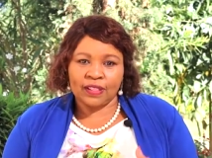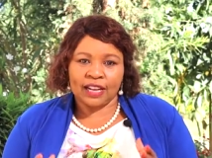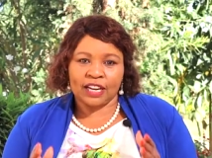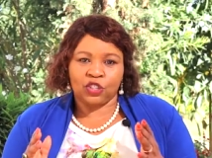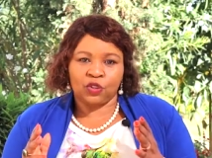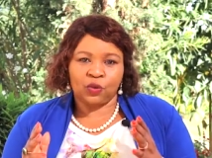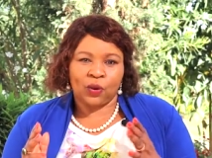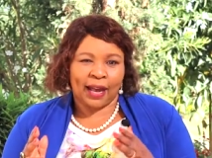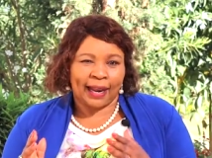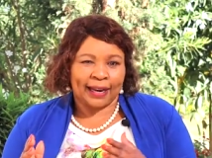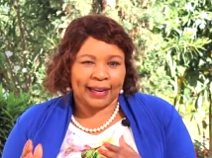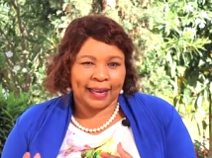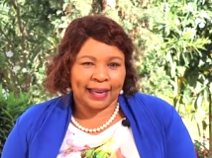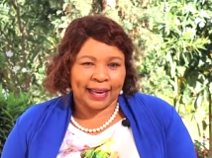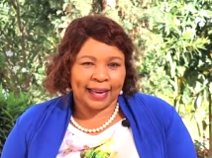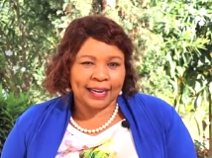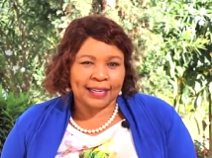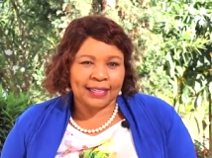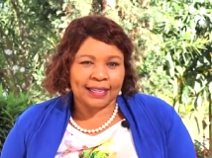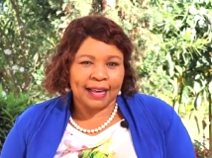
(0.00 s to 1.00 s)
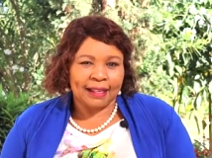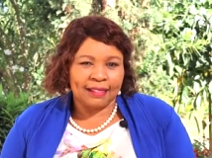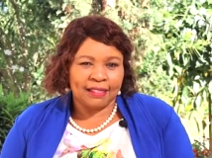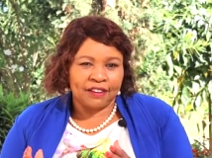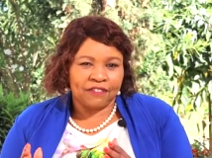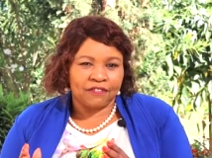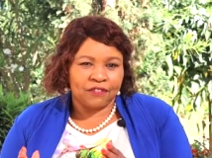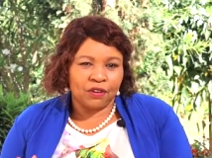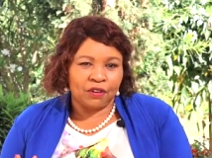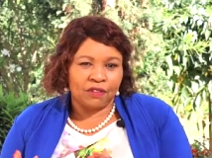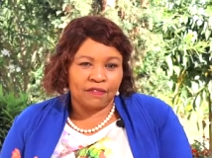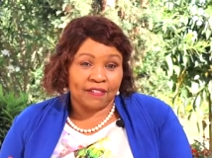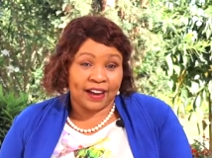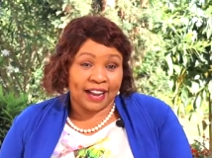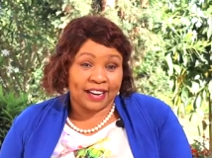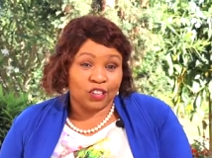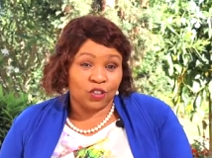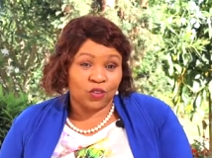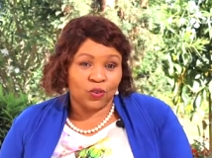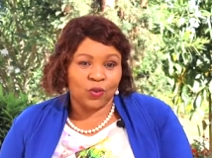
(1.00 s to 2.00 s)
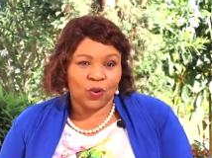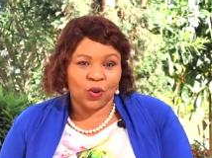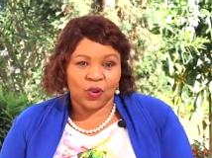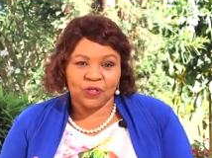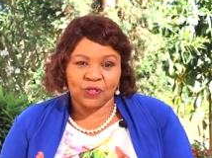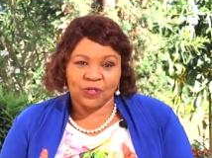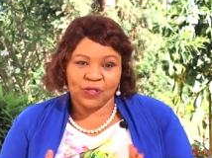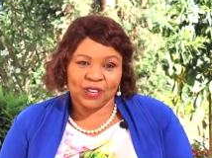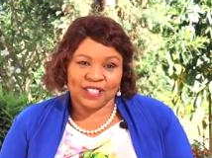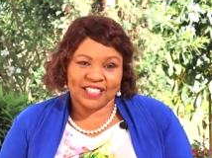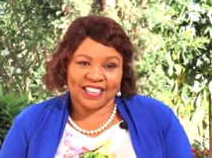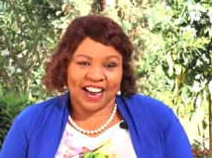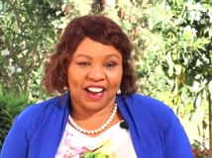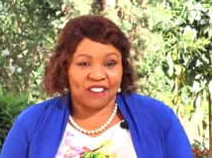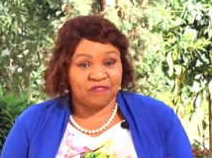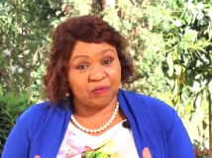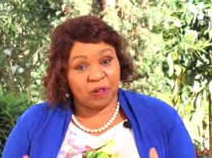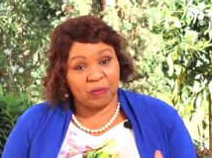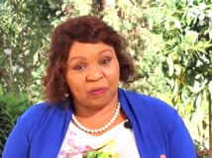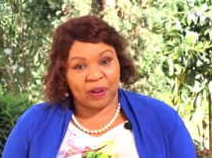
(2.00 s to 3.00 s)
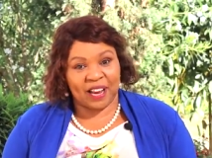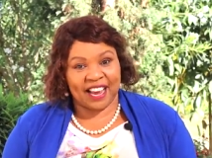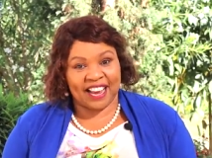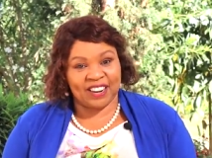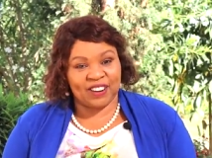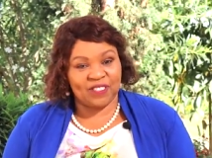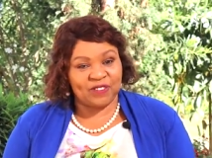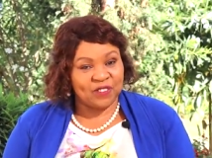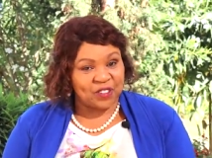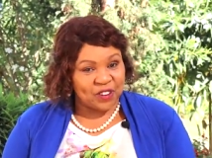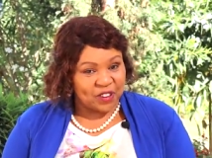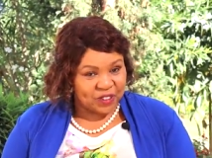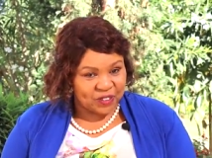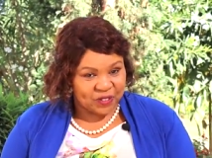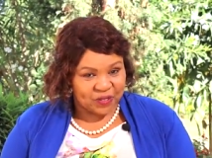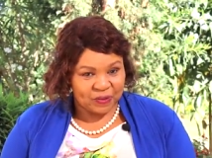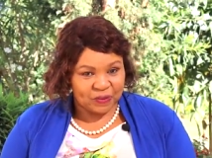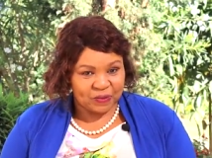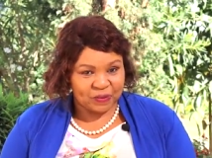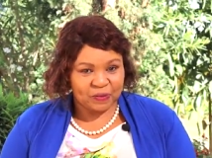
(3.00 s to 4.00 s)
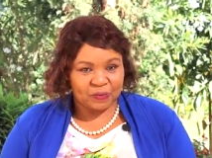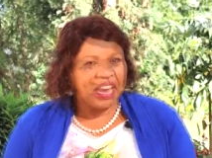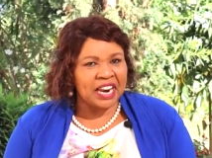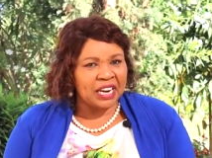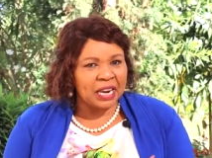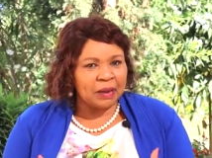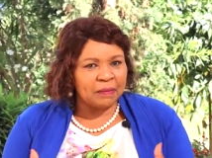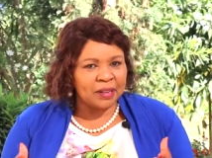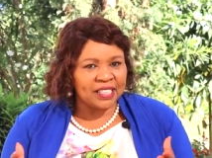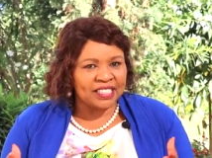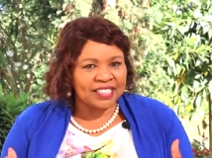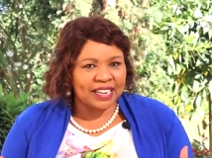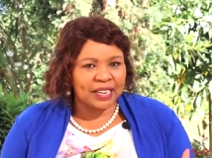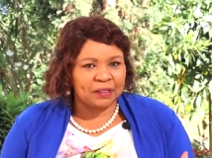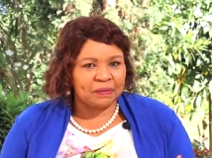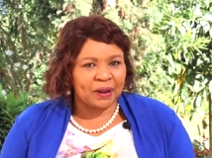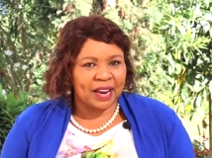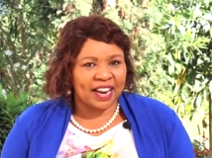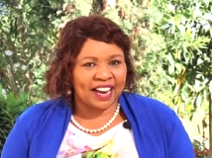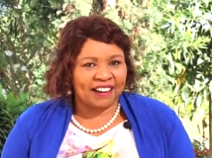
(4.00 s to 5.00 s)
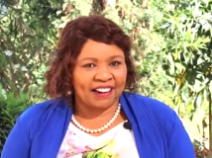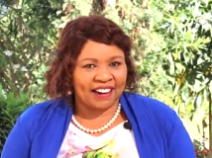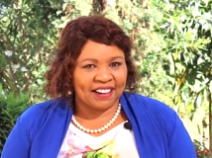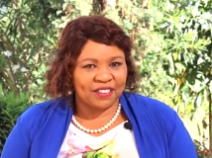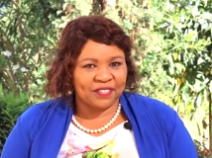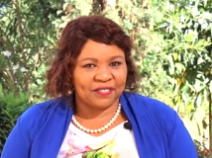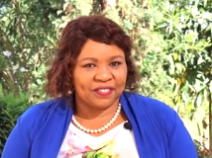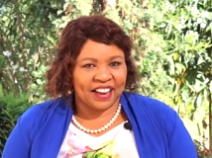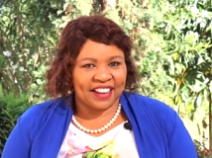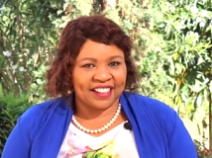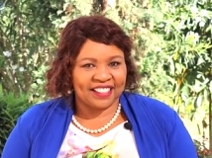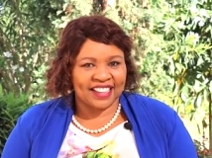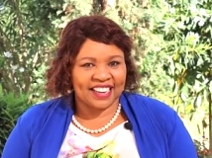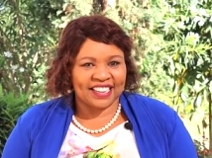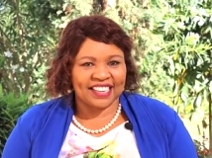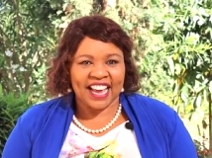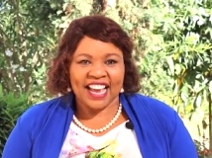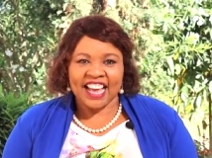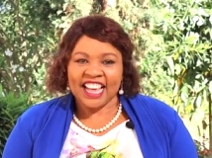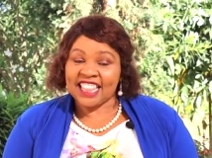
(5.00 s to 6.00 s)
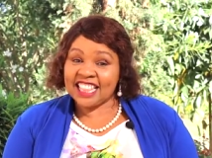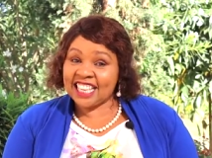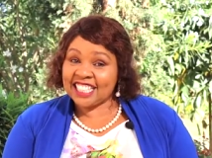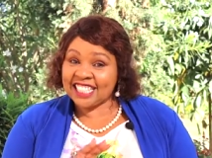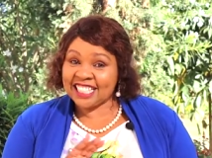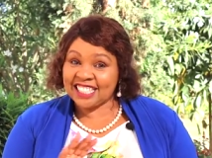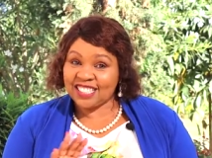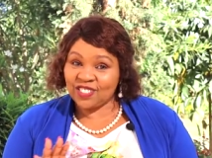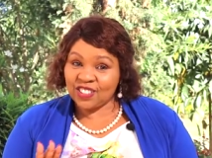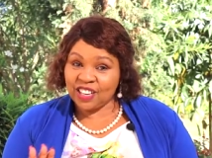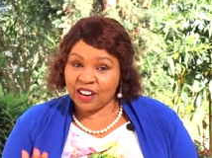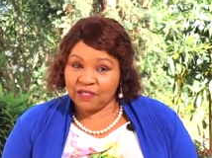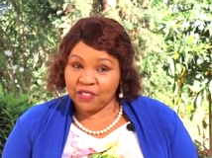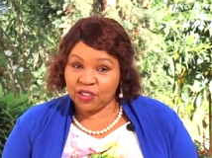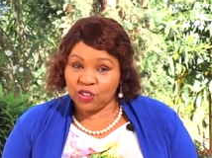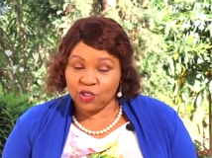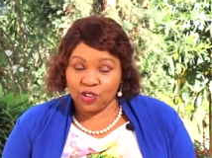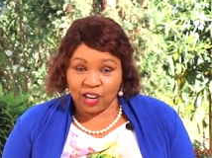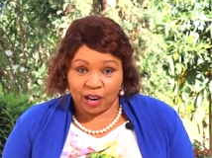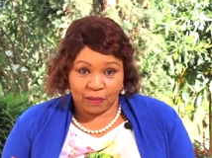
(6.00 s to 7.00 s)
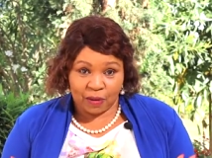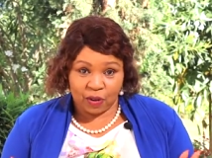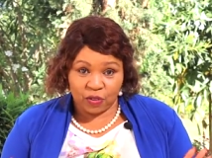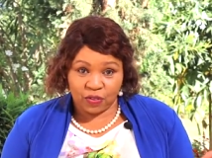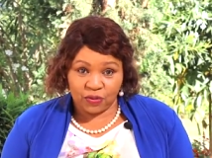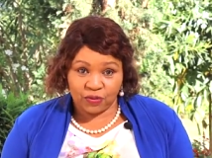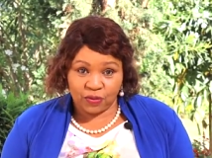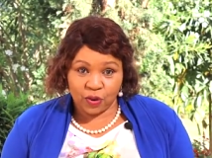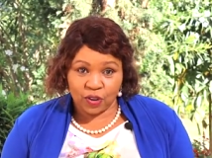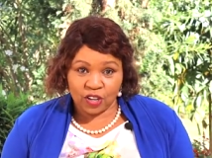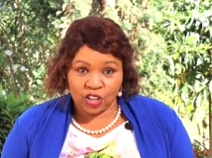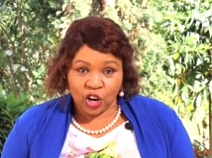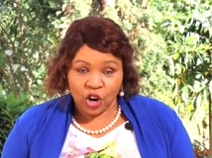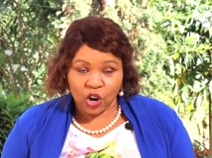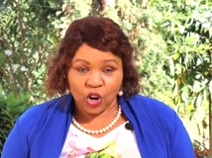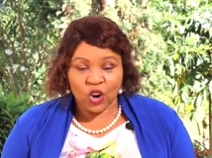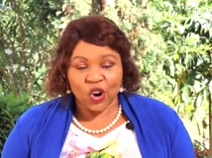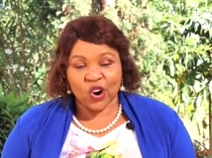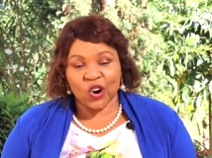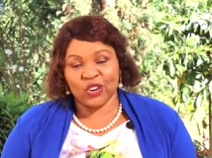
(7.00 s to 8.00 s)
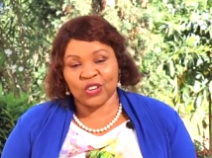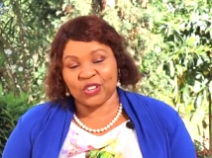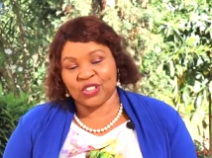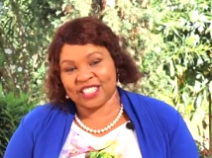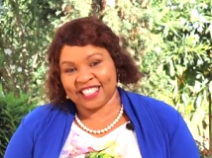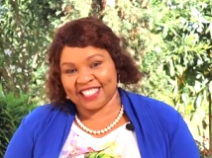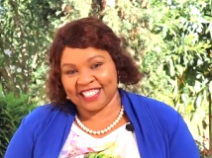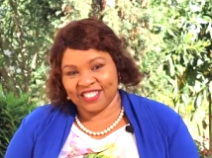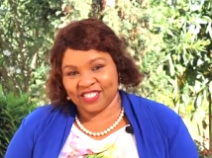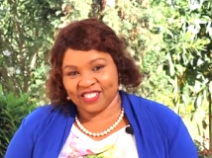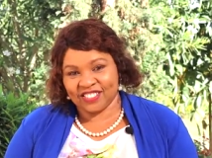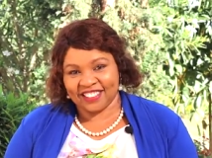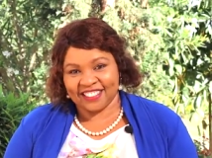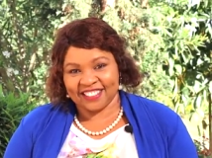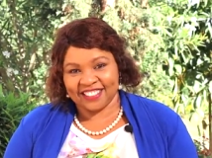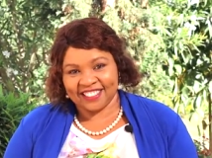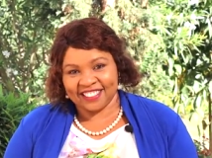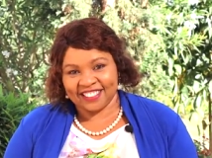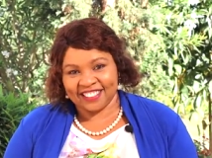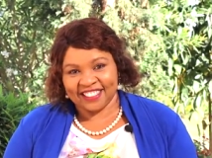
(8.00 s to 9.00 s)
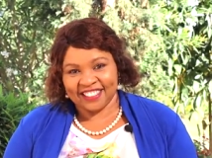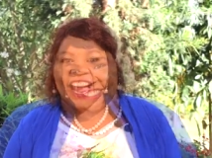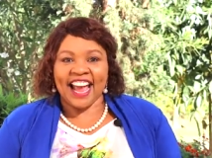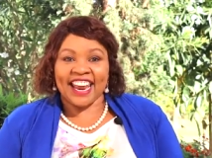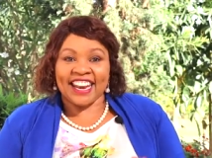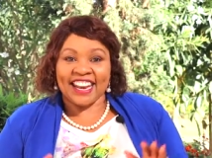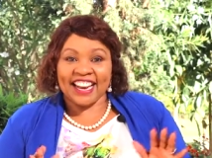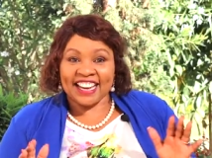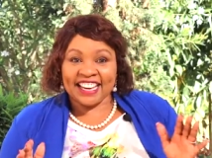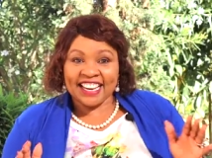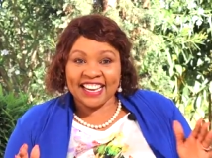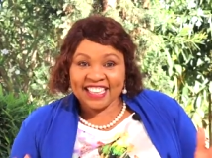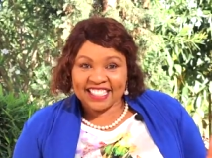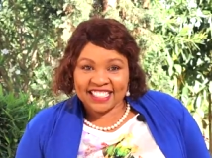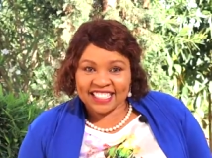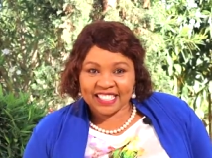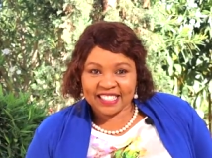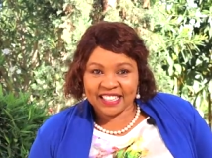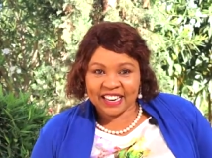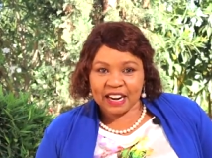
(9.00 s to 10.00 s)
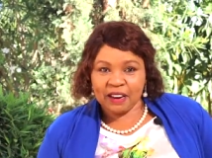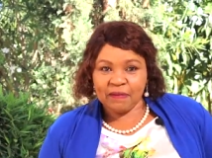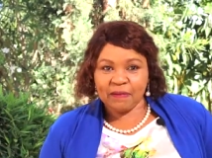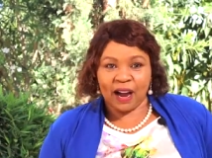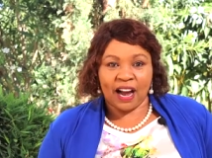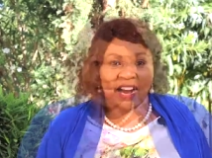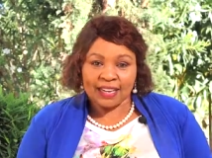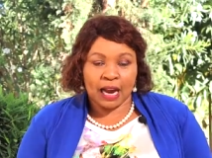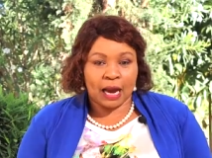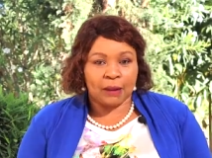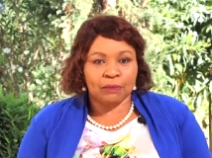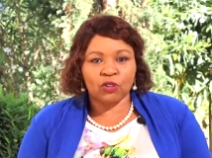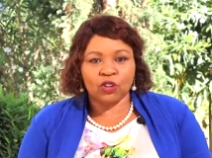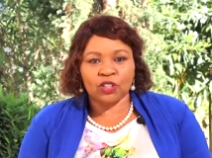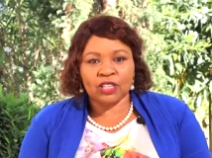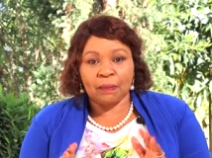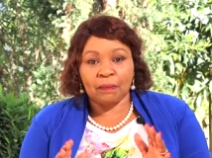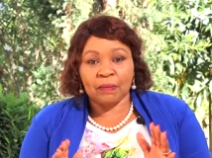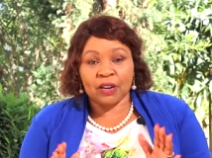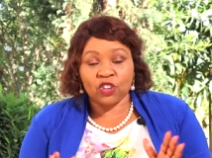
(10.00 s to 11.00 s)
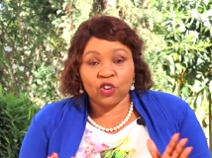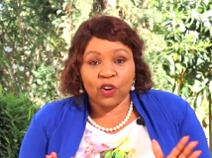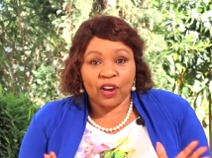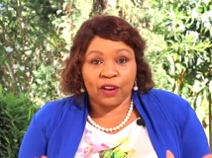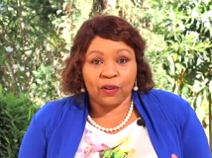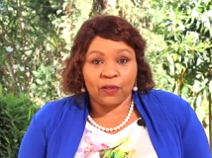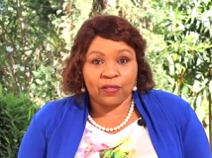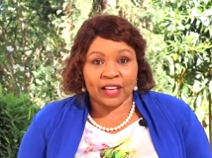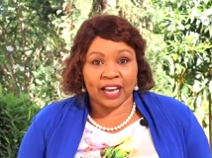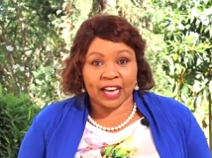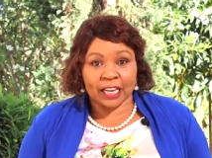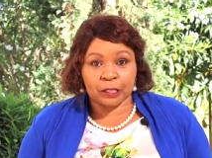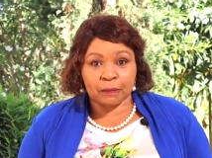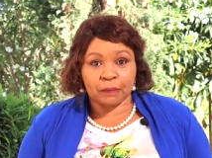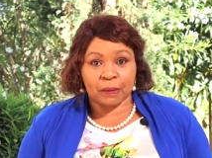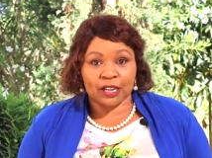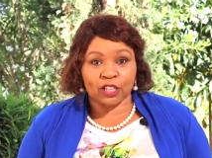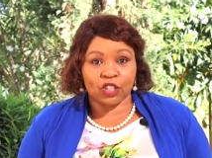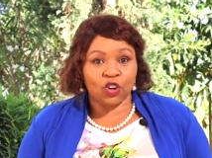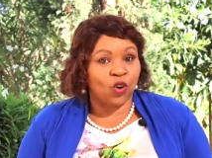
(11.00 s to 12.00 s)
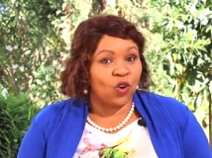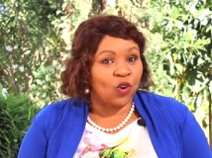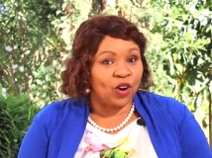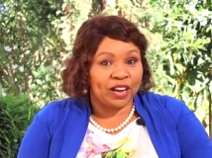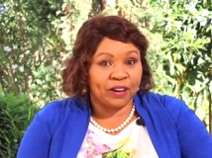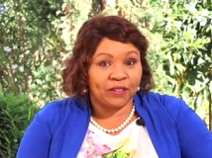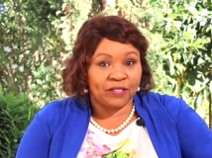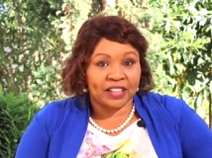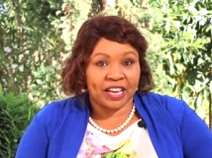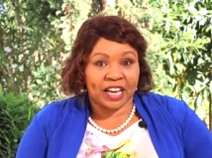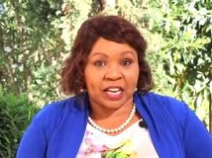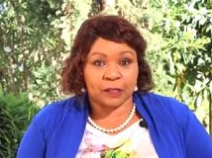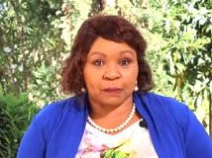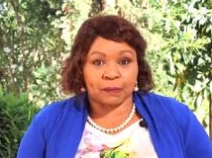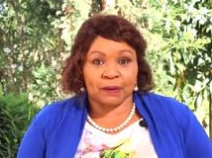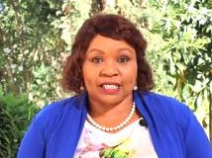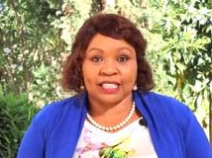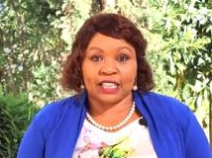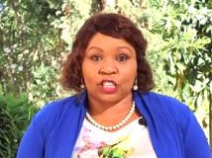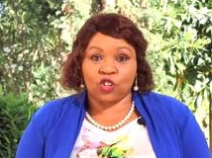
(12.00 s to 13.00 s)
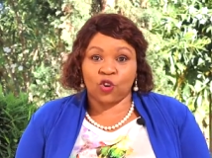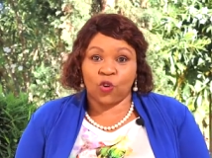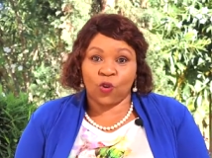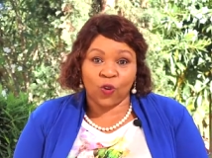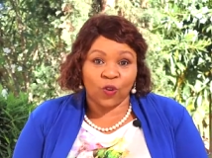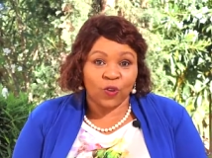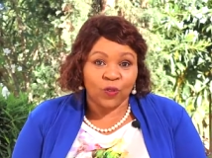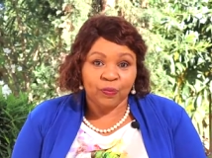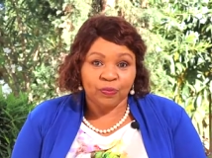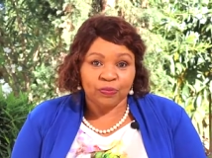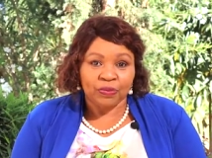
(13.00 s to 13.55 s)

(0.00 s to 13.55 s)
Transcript: that you can get the full value of what I've prepared for you. Let me start by clarifying that this is not a video about food or nutrition. And in disclaimer, I'm not a mental health expert or health expert at all.